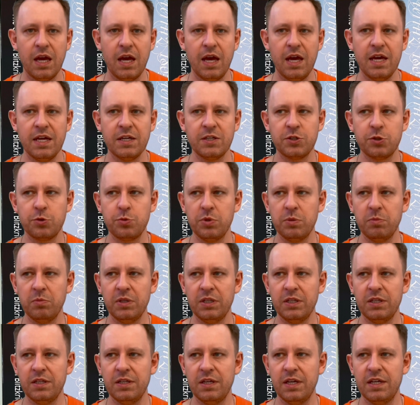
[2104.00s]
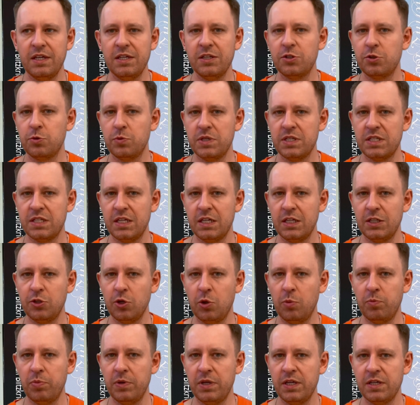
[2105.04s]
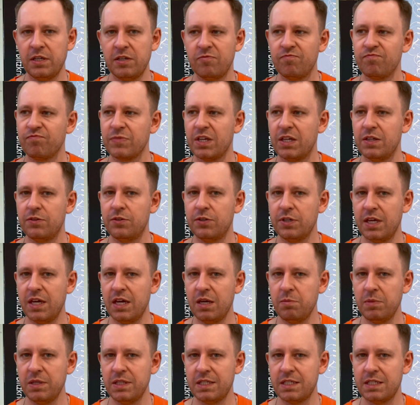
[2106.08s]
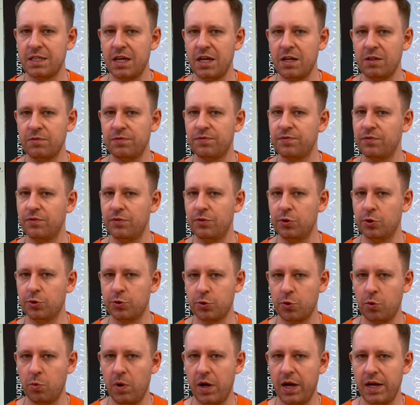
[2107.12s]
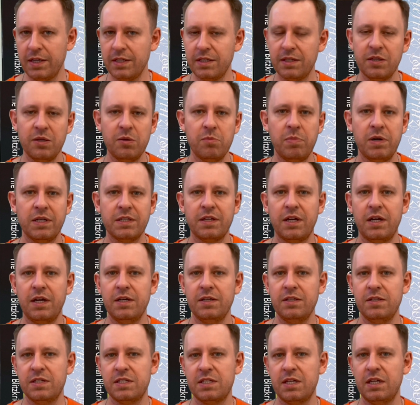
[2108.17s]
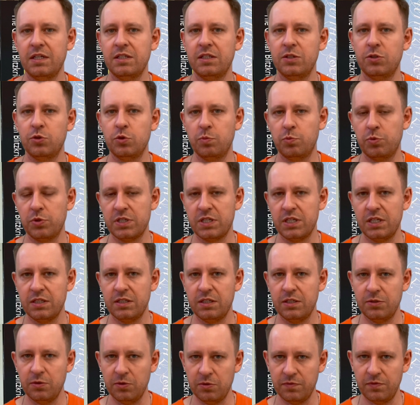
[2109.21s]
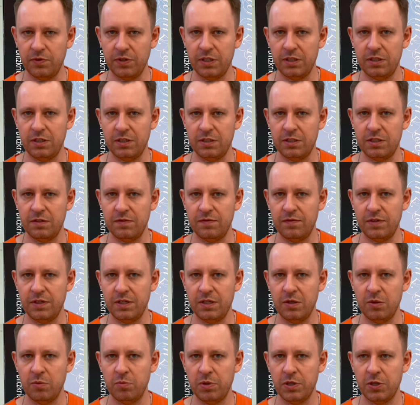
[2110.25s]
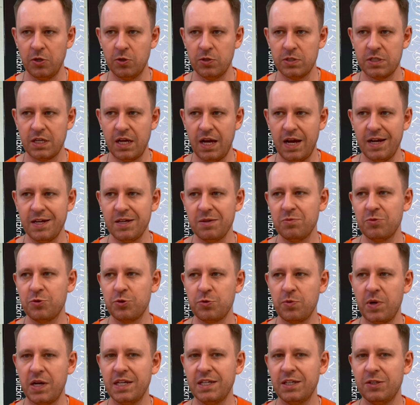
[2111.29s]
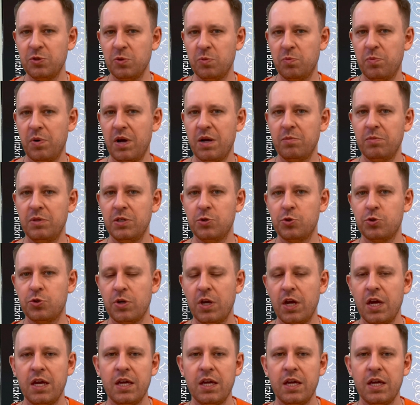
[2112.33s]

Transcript: Extremely interesting topic. The game itself, not quite, but I decided to present it on Wojennik TV because I am trying to publish